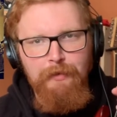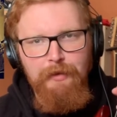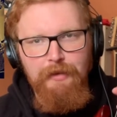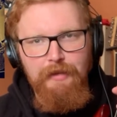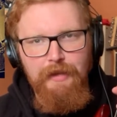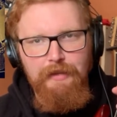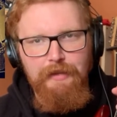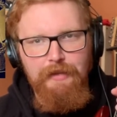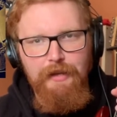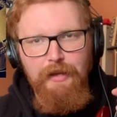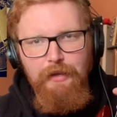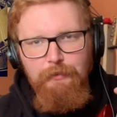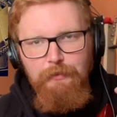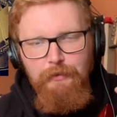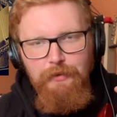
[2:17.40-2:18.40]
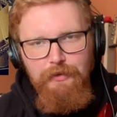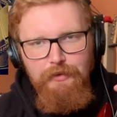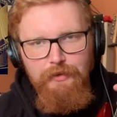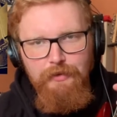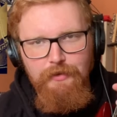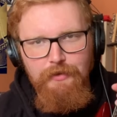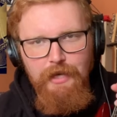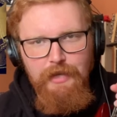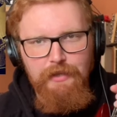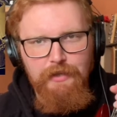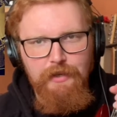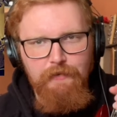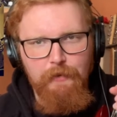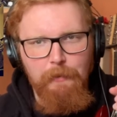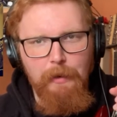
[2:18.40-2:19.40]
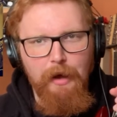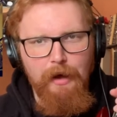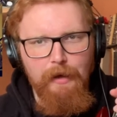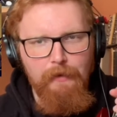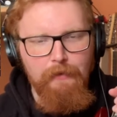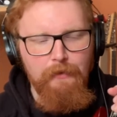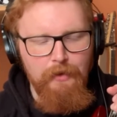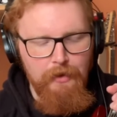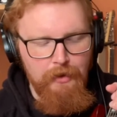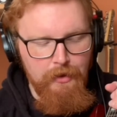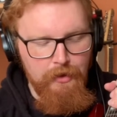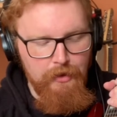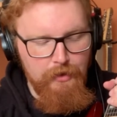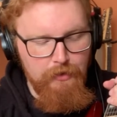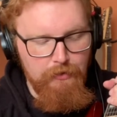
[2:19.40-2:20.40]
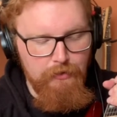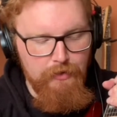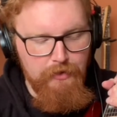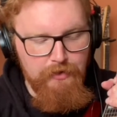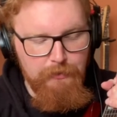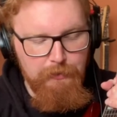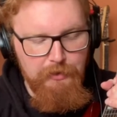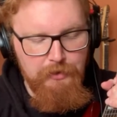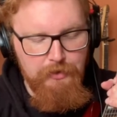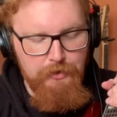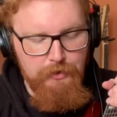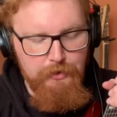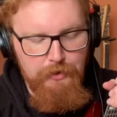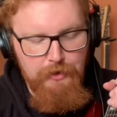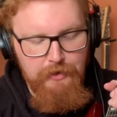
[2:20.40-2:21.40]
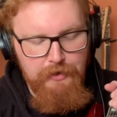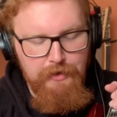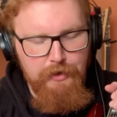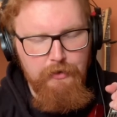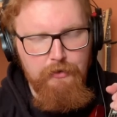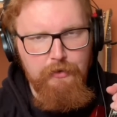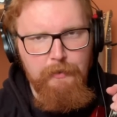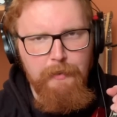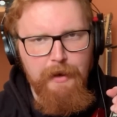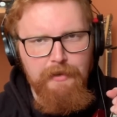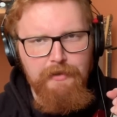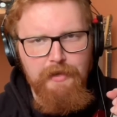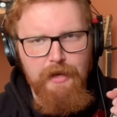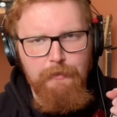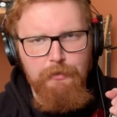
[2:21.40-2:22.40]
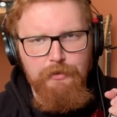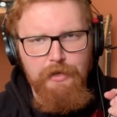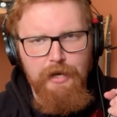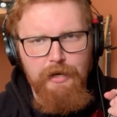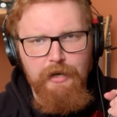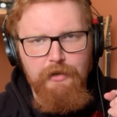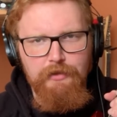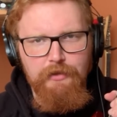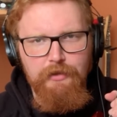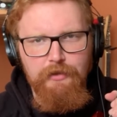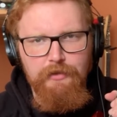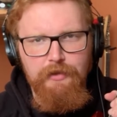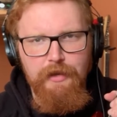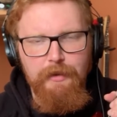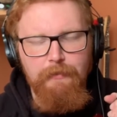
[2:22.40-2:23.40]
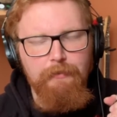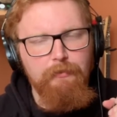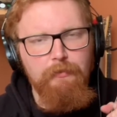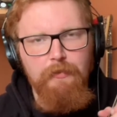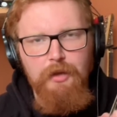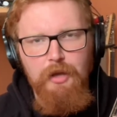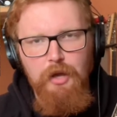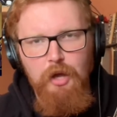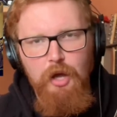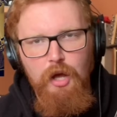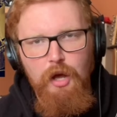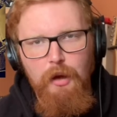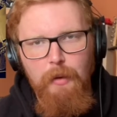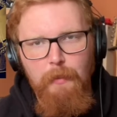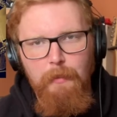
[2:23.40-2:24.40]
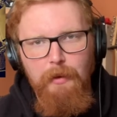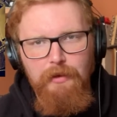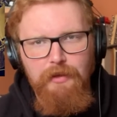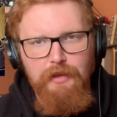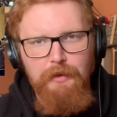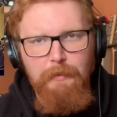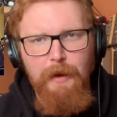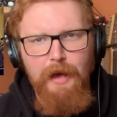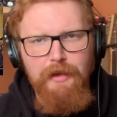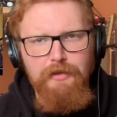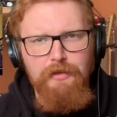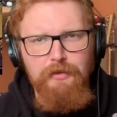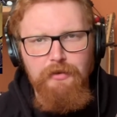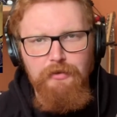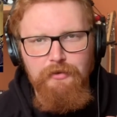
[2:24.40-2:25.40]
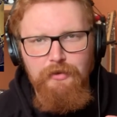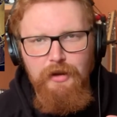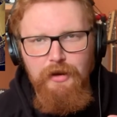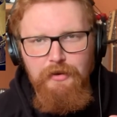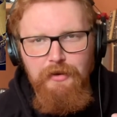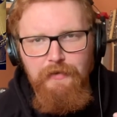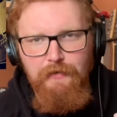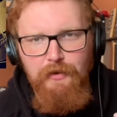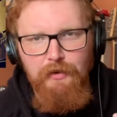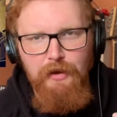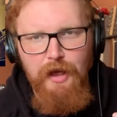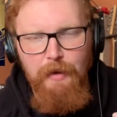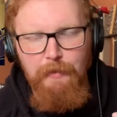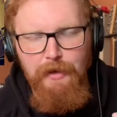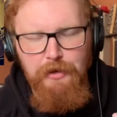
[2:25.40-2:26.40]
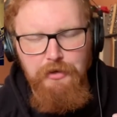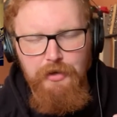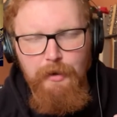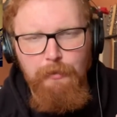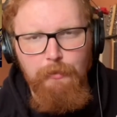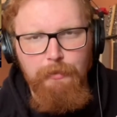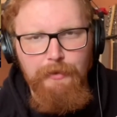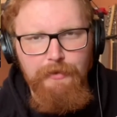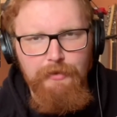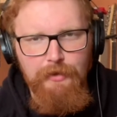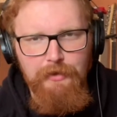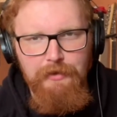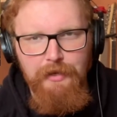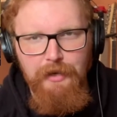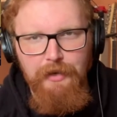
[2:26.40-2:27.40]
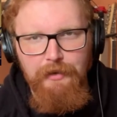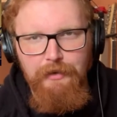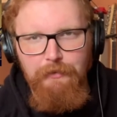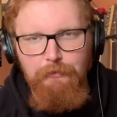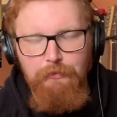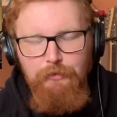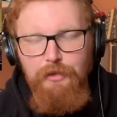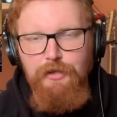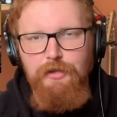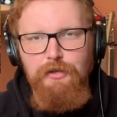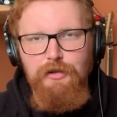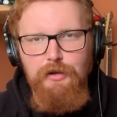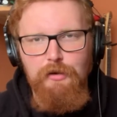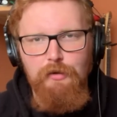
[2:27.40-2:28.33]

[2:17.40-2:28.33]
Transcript: That didn't help. So that's a different pot. The switch and these other three pots in the output jack are still the same, but the capacitors are different, and we got a treble bleed circuit on it, which